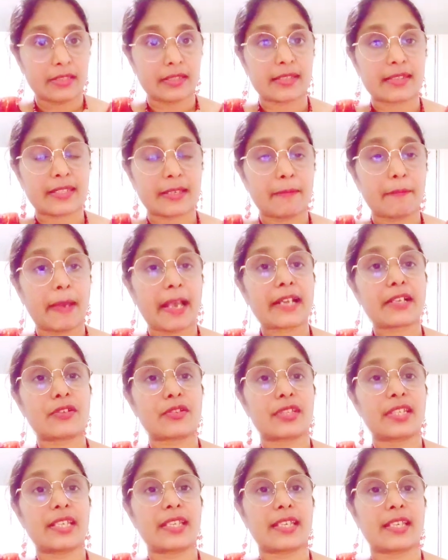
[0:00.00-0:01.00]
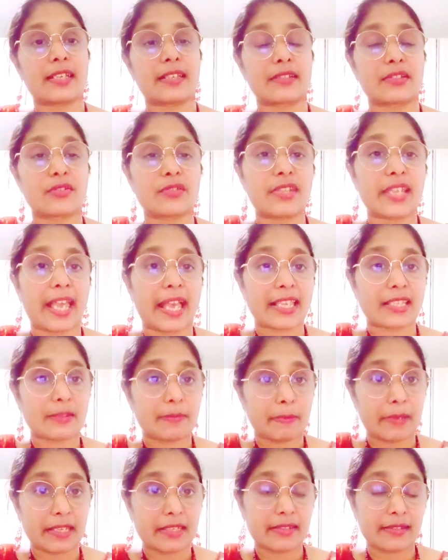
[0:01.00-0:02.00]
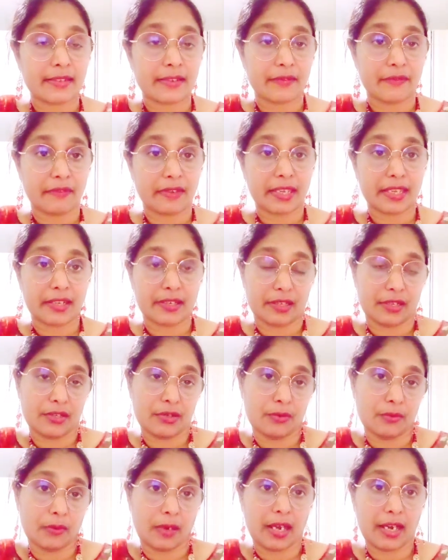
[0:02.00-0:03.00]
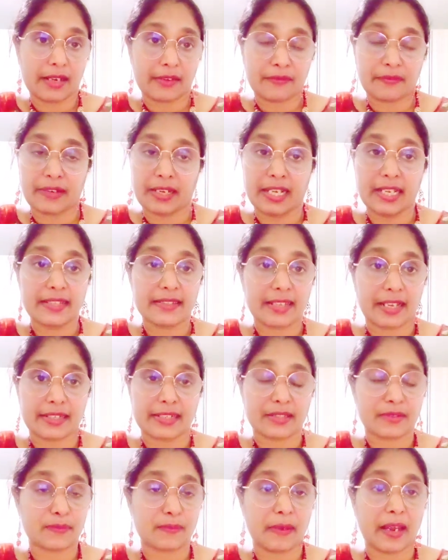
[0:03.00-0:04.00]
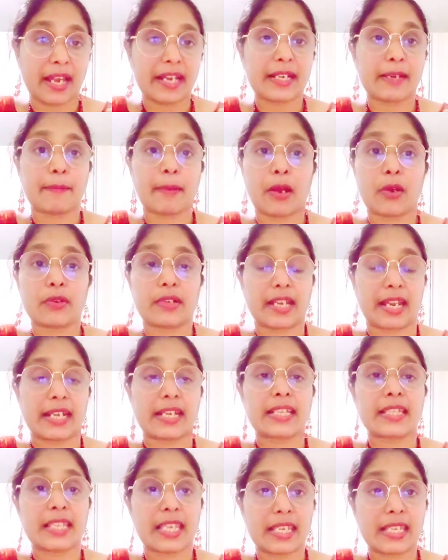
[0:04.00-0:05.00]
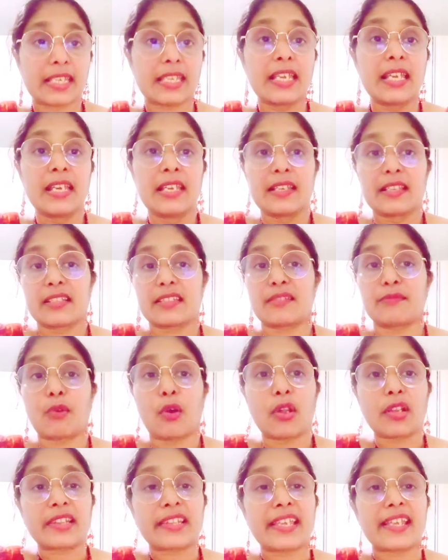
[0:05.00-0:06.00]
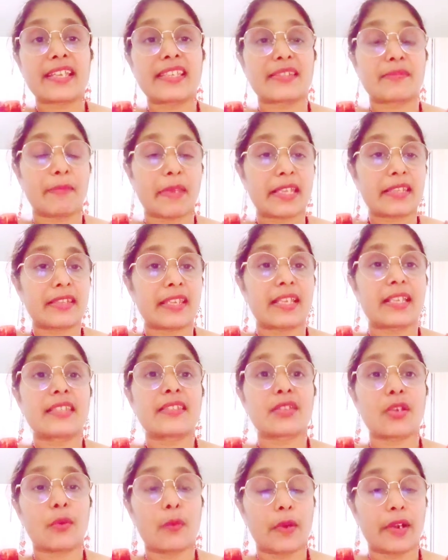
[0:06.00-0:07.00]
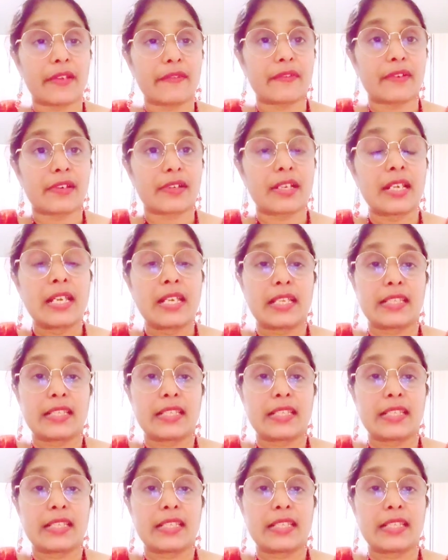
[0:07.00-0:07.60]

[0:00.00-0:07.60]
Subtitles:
Just come back to the aspects where you are feeling satisfied about anything, small things, big things, or whatever.